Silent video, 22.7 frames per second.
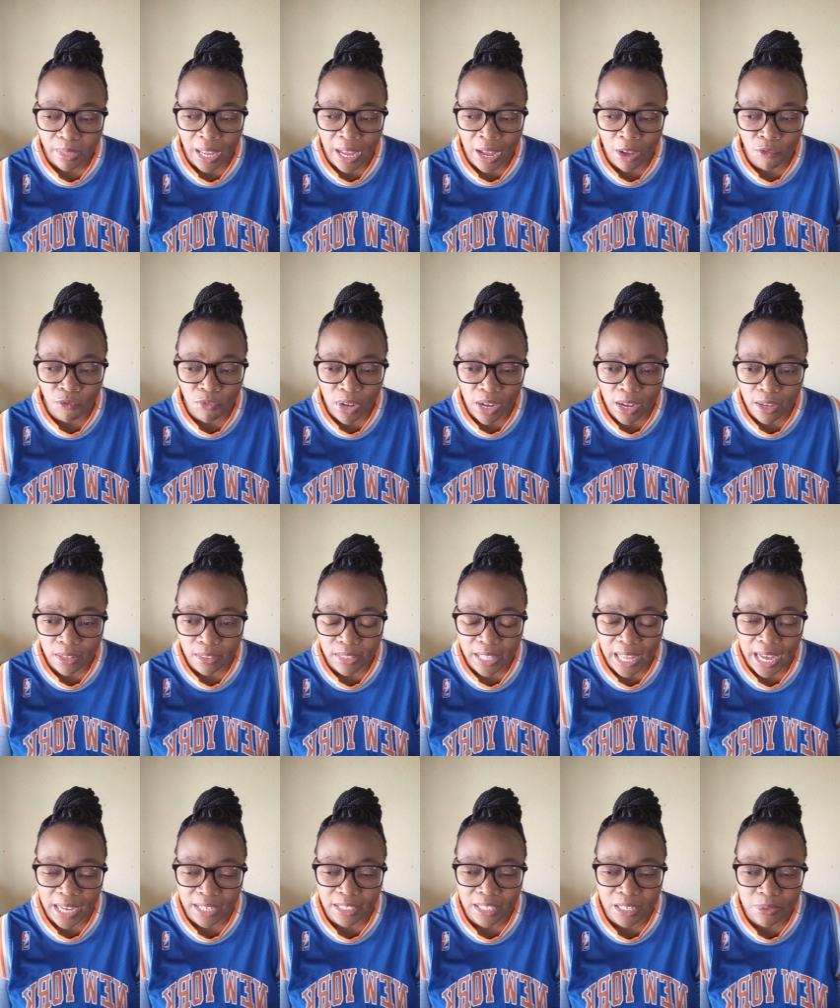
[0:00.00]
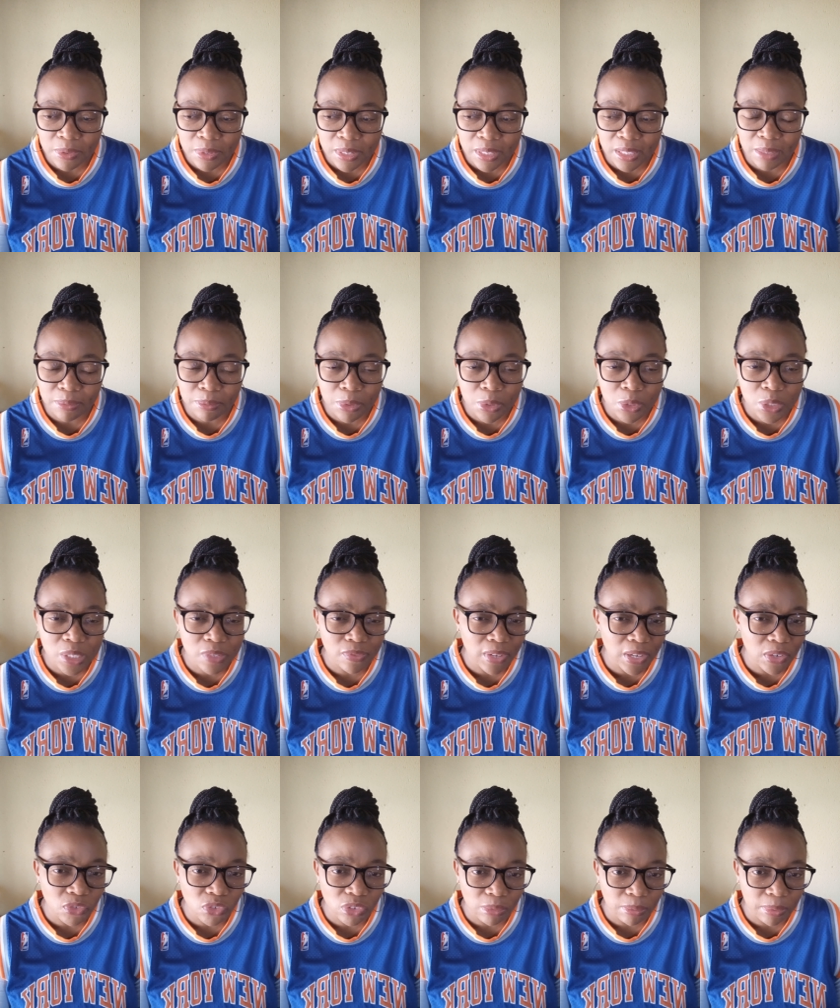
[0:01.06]
I felt that he was the most
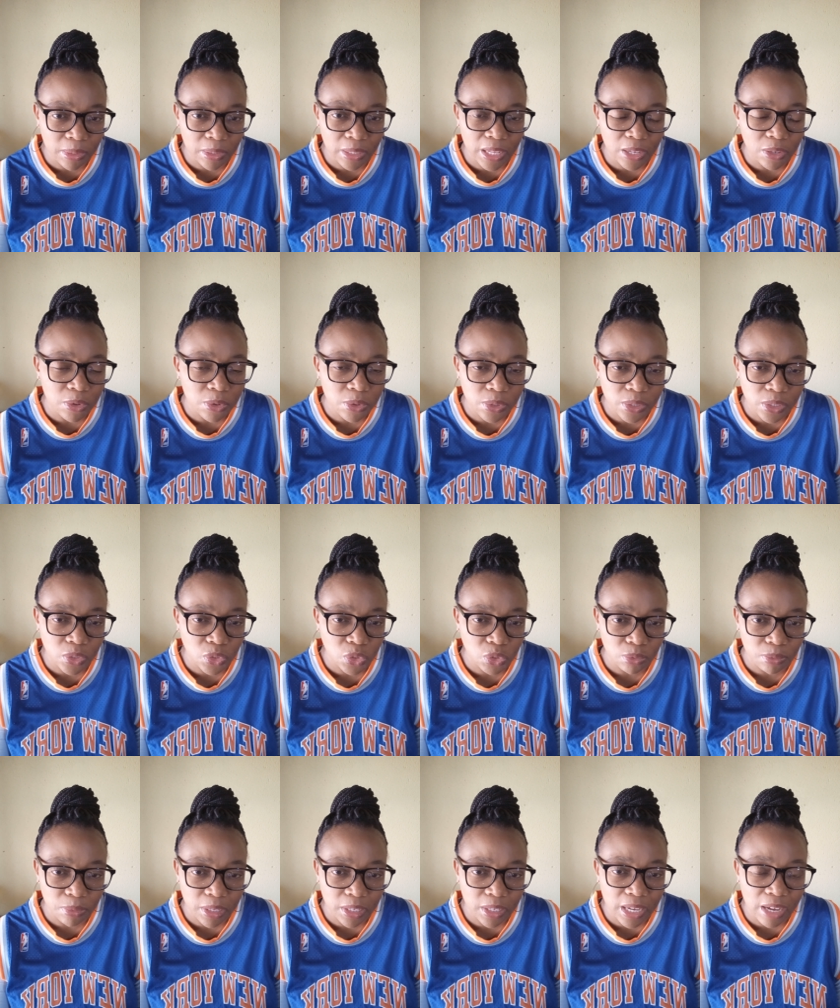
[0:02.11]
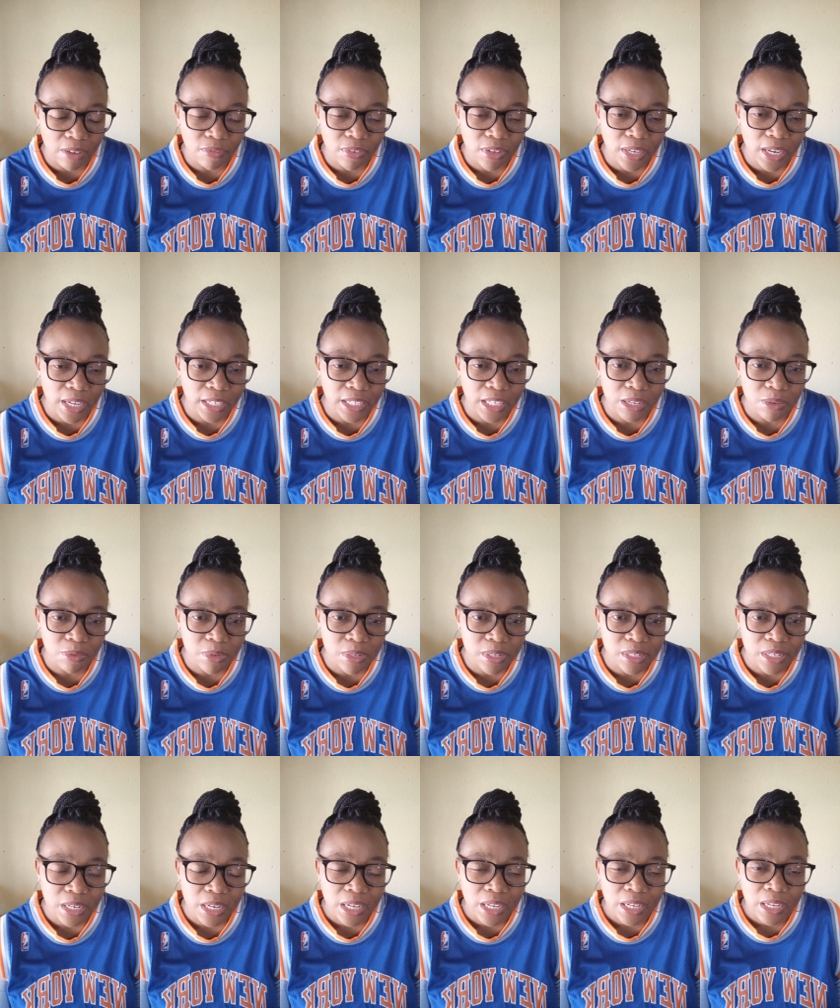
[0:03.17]
vulnerable, according to me. I felt like he
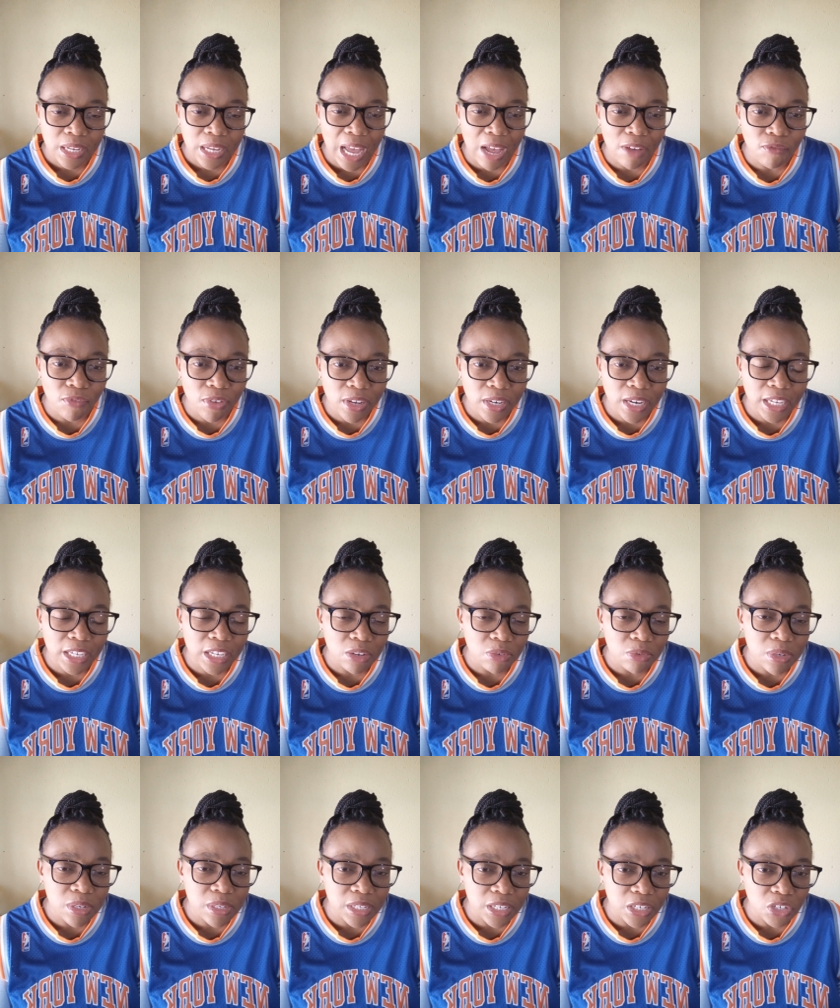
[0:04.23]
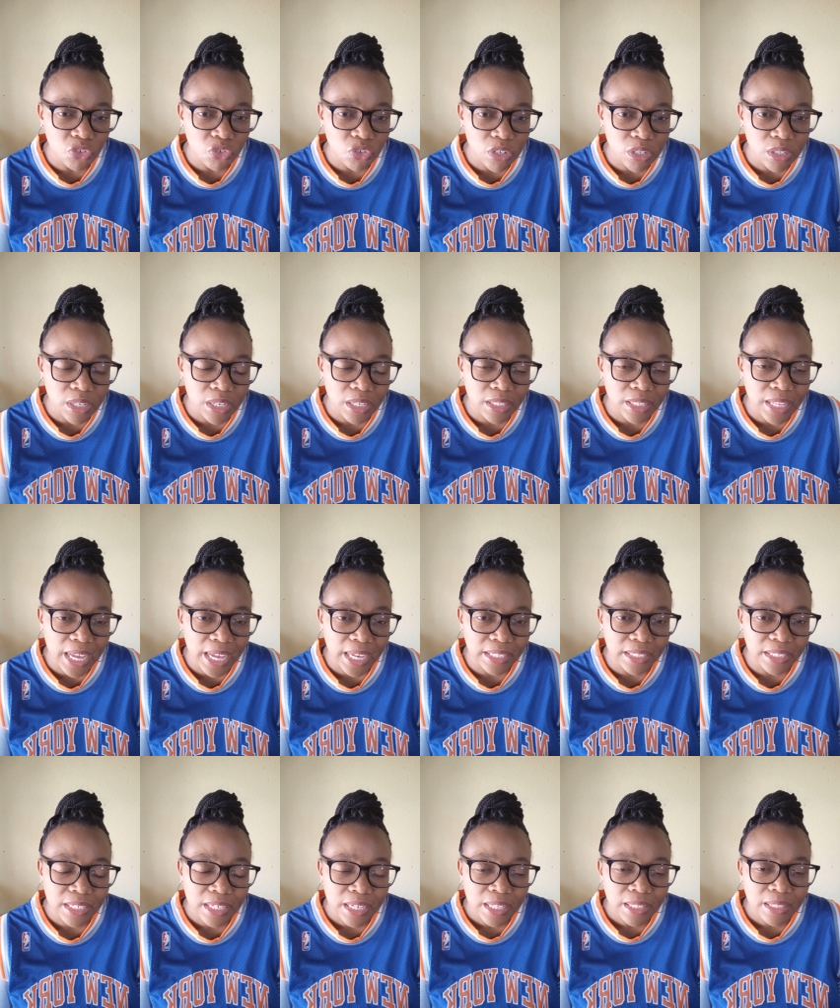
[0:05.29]
was, I felt like it was interesting
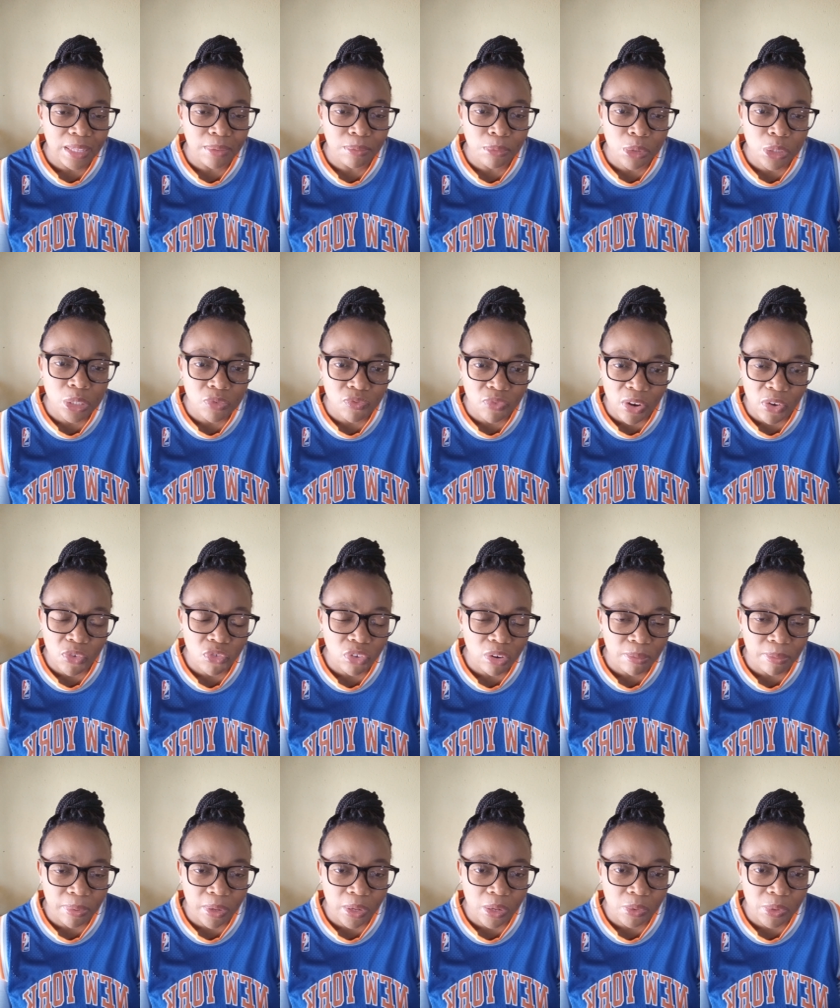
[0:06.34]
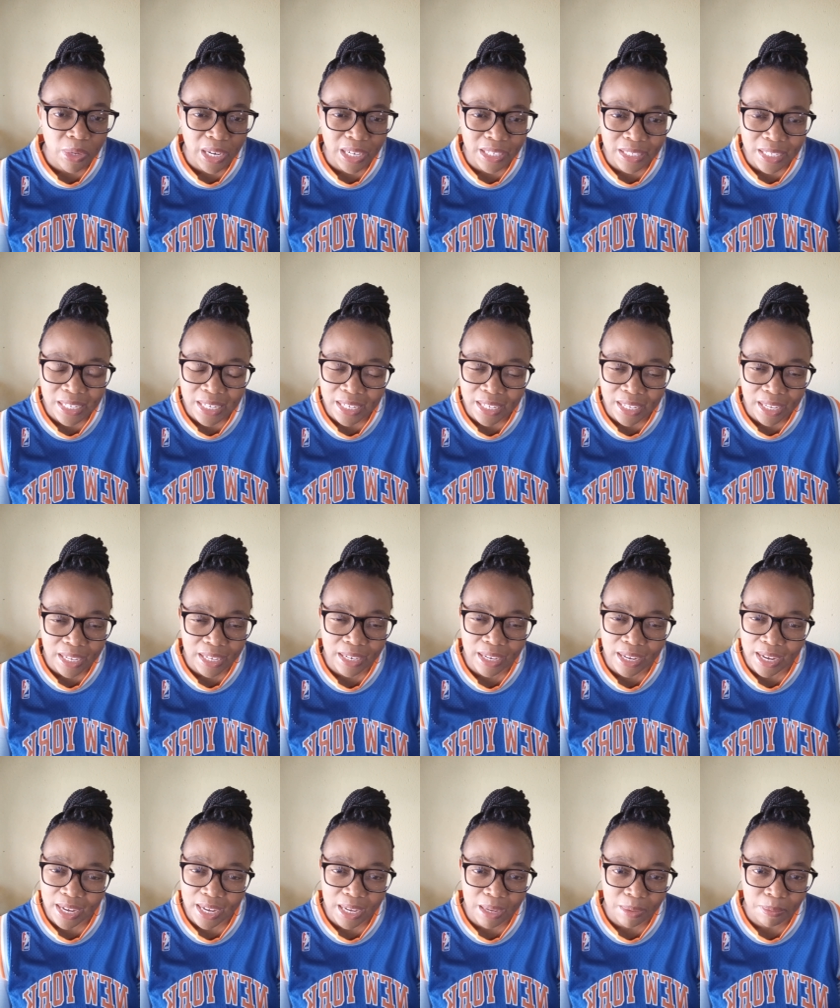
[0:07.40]
that the most vulnerable would actually get
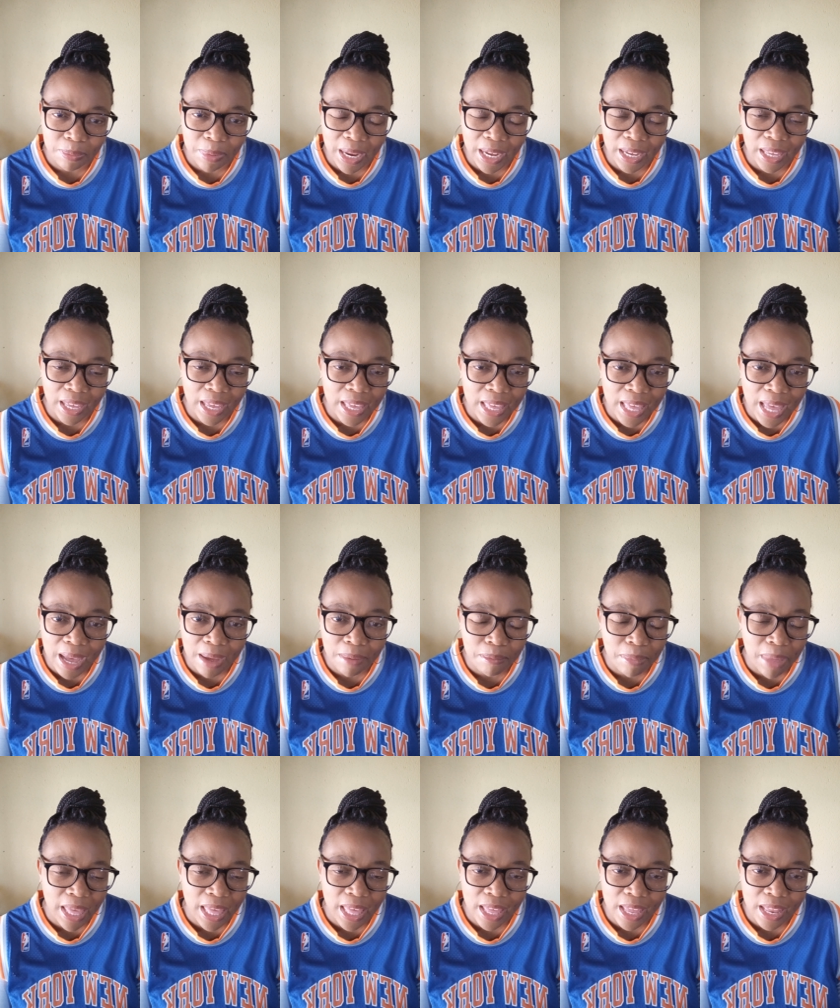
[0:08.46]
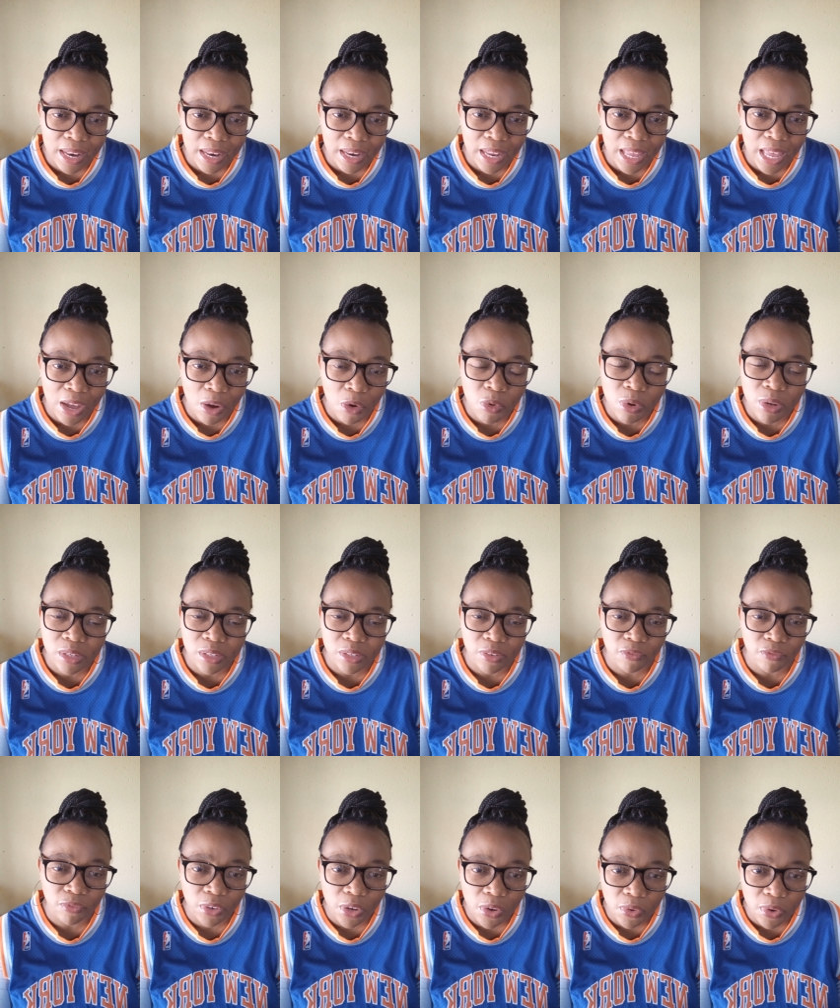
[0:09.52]
up, like a young man who is a
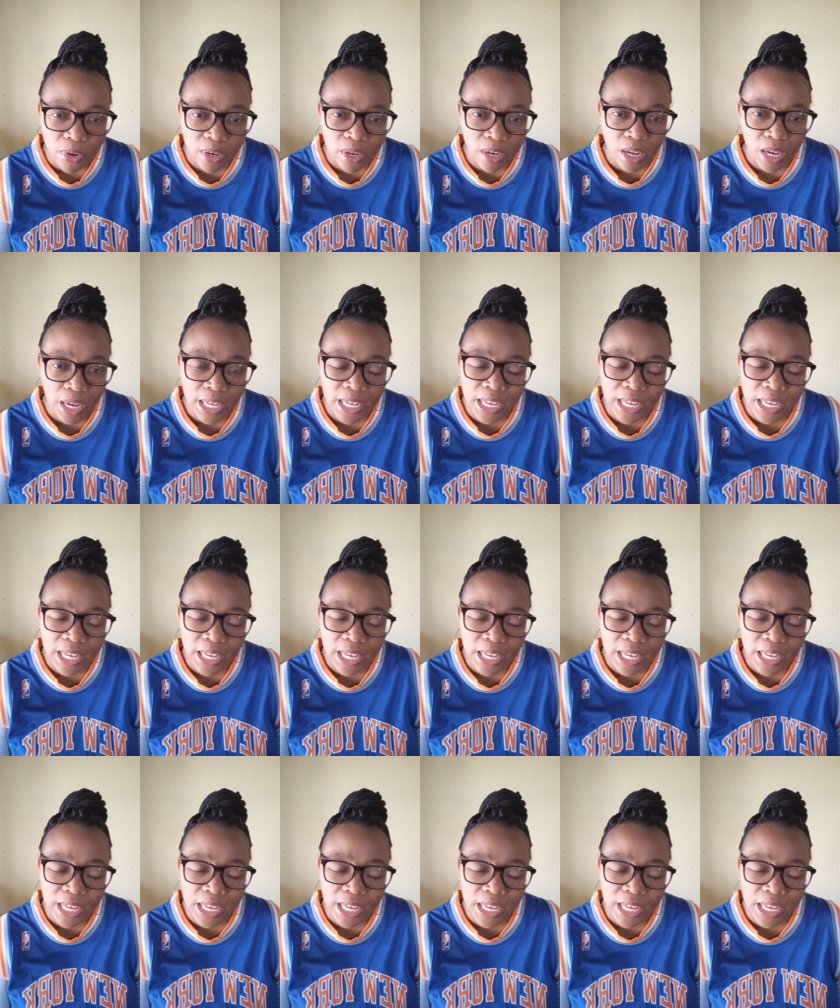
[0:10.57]
foreigner.